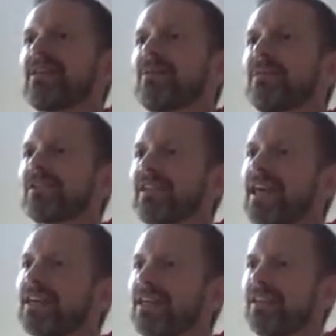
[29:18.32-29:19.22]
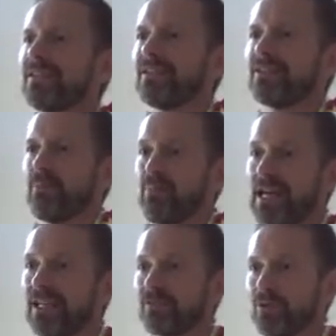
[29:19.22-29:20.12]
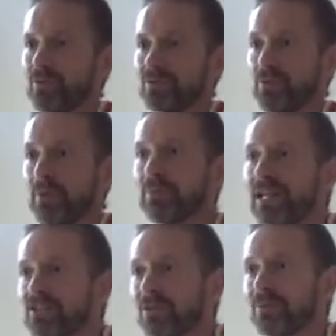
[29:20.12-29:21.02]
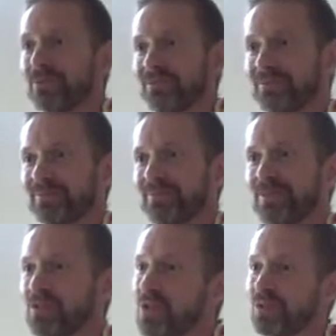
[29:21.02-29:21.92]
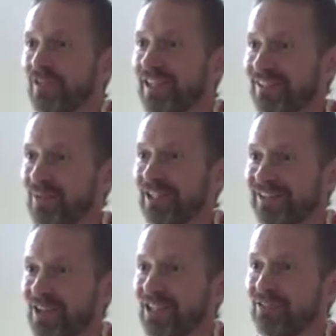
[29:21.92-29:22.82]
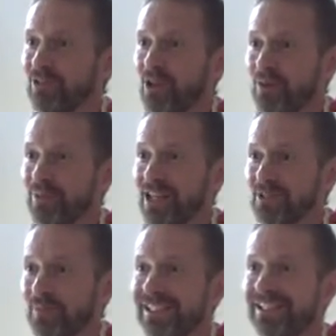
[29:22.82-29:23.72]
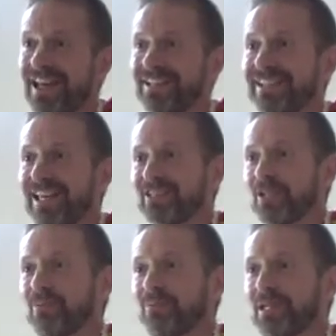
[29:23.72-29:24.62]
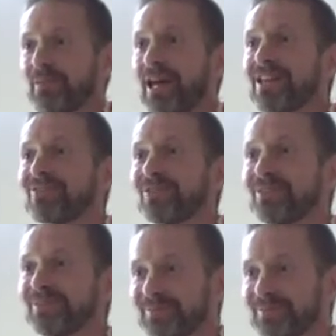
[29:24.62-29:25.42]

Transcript: mistaking the painful to be pleasurable. You know, you think something's going to give you a lot of pleasure, but in the end it ends up being painful.